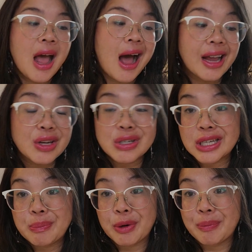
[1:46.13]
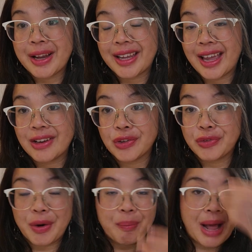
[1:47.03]
I usually burn my candles
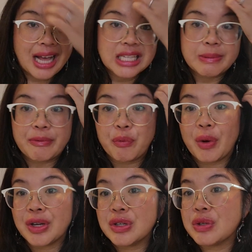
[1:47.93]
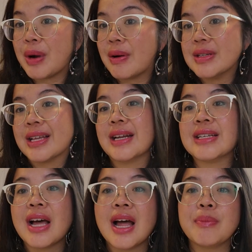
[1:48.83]
for a maximum of 1 to 2 hours at a
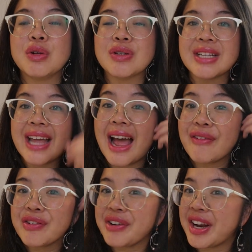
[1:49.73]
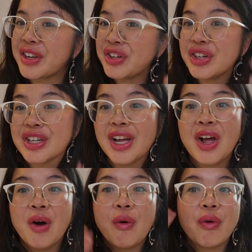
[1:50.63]
time, usually after I cook
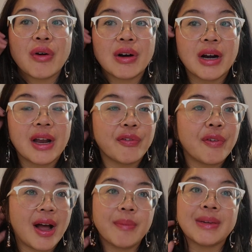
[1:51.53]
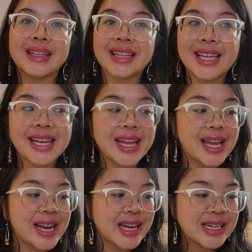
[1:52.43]
or if I'm cleaning
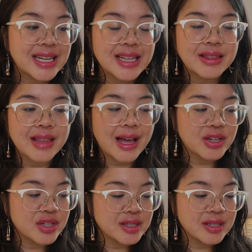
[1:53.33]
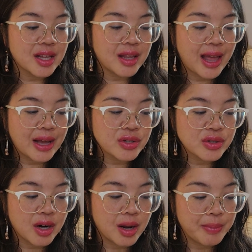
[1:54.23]
and I need that just
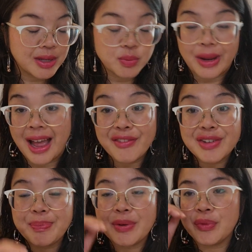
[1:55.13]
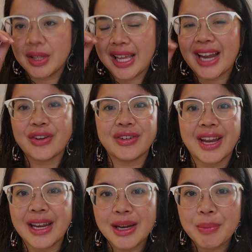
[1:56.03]
extra ambiance. We haven't been really
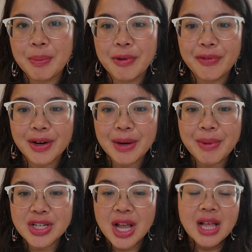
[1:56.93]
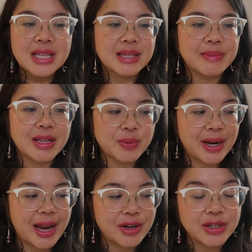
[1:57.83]
entertaining people very much. Sometimes when
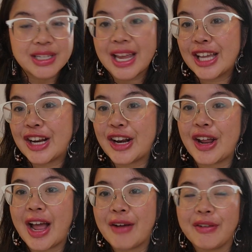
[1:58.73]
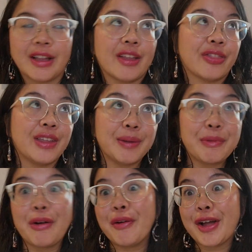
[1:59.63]
I entertain and I have a theme
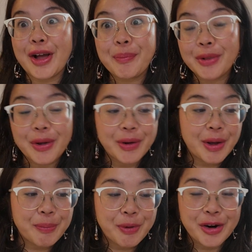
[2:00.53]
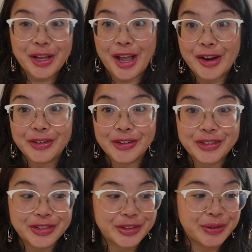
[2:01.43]
going, I'll burn a candle or
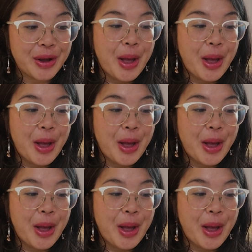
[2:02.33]
two.